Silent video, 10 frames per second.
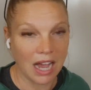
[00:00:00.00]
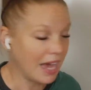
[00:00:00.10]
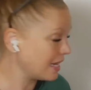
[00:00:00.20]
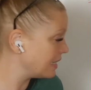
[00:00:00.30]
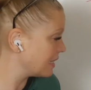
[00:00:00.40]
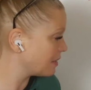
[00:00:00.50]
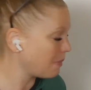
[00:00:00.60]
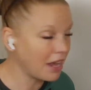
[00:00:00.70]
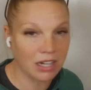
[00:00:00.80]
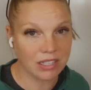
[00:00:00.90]
Uh, it doesn't
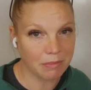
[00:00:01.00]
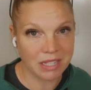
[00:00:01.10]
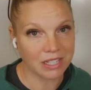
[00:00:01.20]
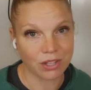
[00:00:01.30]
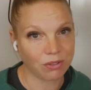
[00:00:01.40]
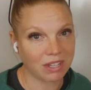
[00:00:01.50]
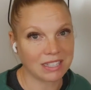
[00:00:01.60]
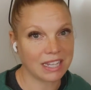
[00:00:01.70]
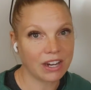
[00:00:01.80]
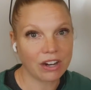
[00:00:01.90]
matter some of these other
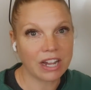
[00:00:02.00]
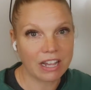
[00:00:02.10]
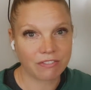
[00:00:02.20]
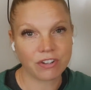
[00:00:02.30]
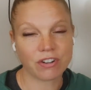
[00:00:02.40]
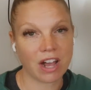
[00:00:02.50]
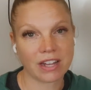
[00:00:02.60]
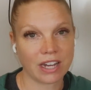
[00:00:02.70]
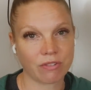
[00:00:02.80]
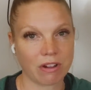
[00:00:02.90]
things here if you're not
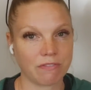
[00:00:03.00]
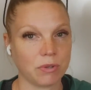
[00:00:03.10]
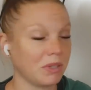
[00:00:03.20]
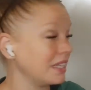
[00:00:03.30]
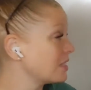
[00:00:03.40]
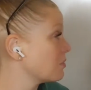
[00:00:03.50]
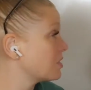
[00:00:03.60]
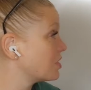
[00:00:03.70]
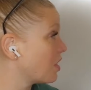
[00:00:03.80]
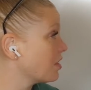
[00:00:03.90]
getting the right fuel in. So
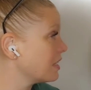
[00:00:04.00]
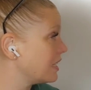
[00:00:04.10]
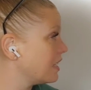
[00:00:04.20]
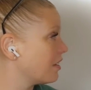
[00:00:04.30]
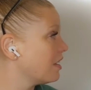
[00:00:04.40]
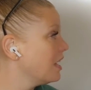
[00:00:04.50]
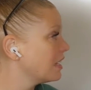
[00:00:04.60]
start here.